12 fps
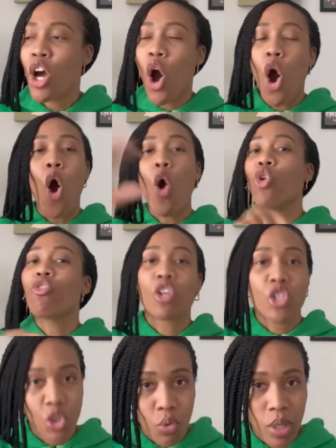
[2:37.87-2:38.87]

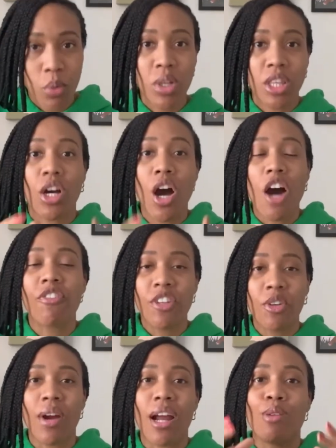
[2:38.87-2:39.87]
overdo it with the coffee
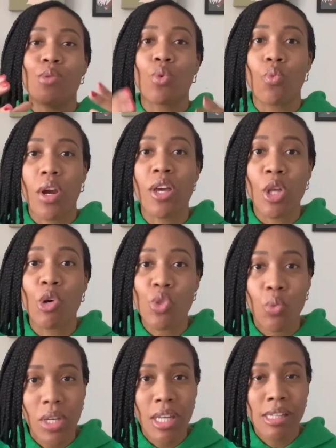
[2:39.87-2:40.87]
grounds where those
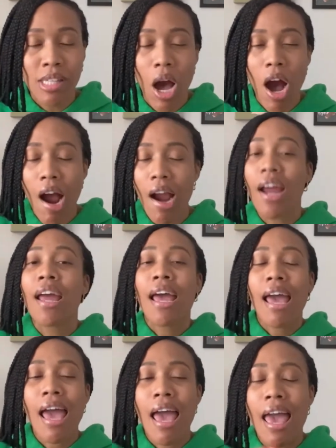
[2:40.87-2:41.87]
weeds are,
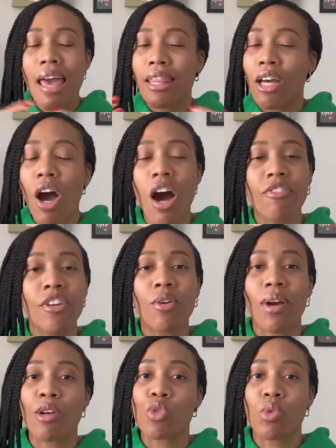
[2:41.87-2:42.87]
and the coffee
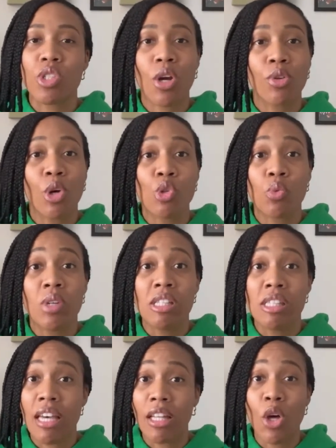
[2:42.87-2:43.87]
grounds will turn those
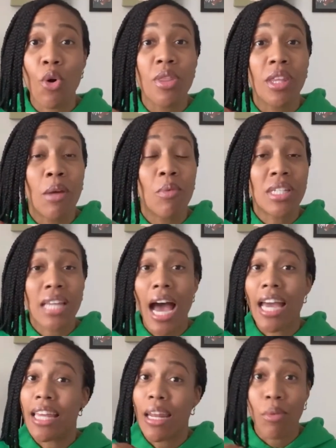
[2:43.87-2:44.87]
weeds yellow and then they would
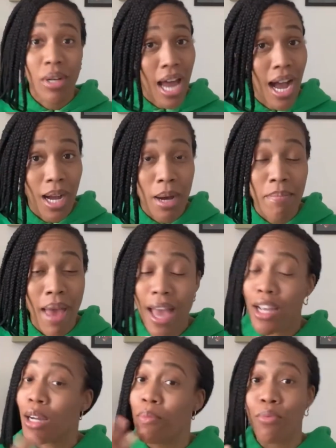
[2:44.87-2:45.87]
die and they would not come
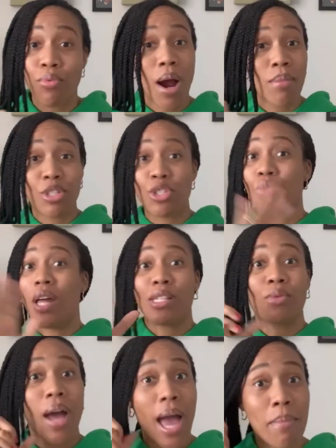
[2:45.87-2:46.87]
back. Promise you, that's
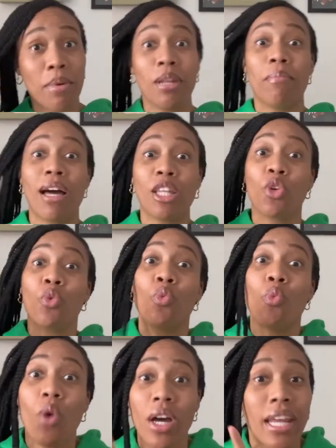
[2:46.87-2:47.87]
what happened in my little
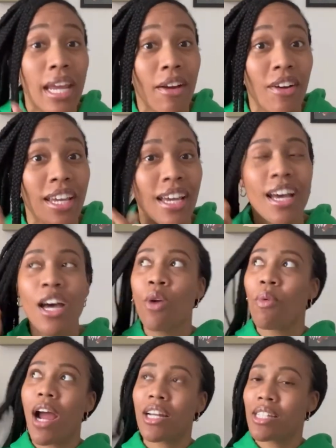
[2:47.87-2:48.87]
one area
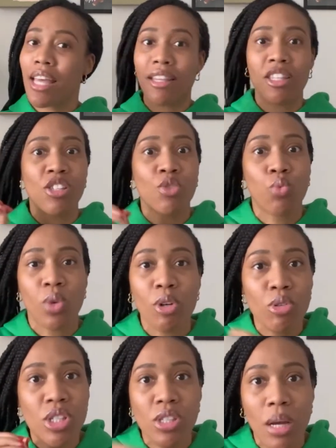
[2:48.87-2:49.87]
where I just had these
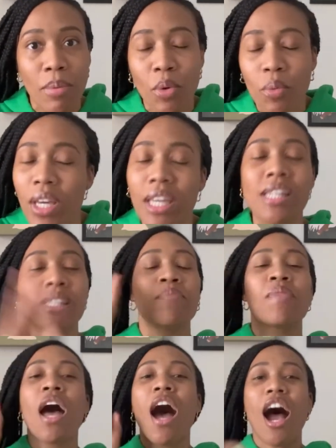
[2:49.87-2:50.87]
real stubborn weeds.
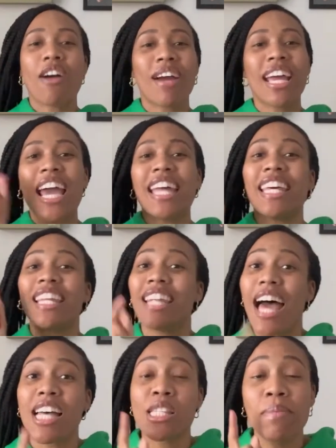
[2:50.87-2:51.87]
All right, and then
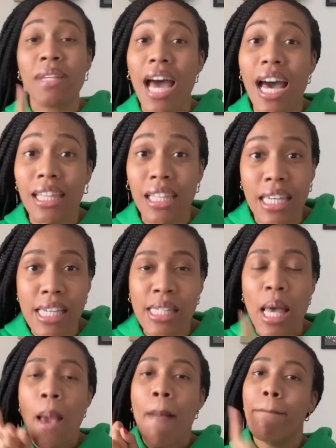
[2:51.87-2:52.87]
last but not least,
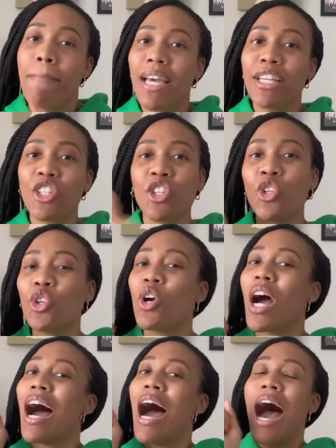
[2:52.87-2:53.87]
make you
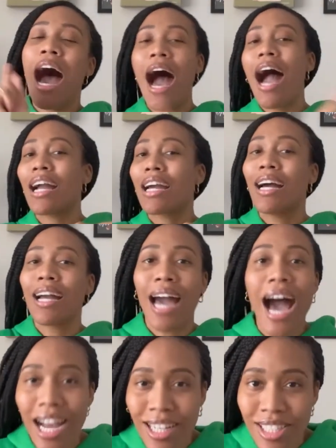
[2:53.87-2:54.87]
a hot
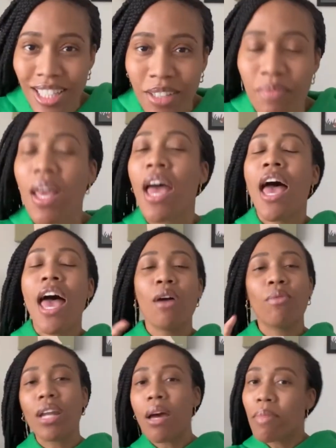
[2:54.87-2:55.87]
concoction. And
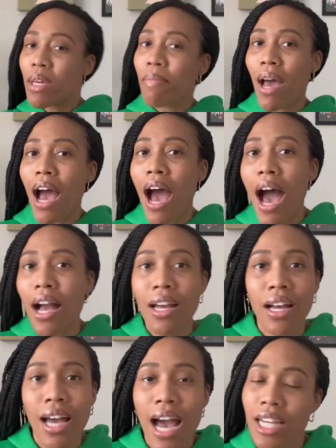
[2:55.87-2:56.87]
what I mean by a hot
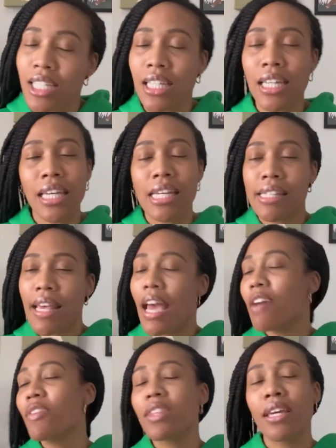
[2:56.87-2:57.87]
concoction is
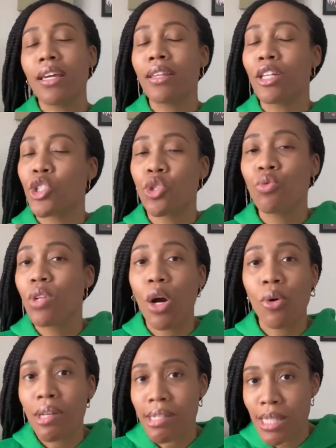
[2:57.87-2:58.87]
everything that you
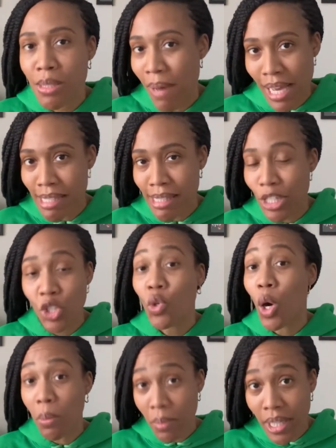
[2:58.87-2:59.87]
know is spicy, you're
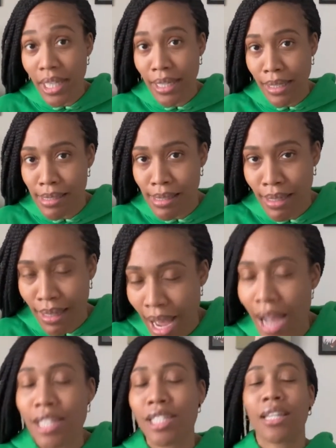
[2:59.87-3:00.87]
gonna put in this
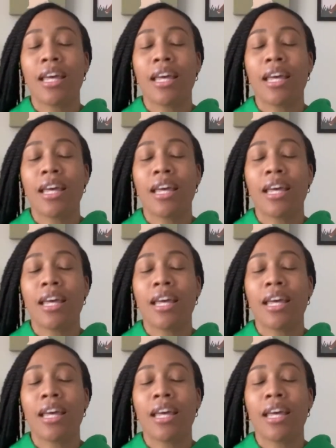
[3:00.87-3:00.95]
concoction.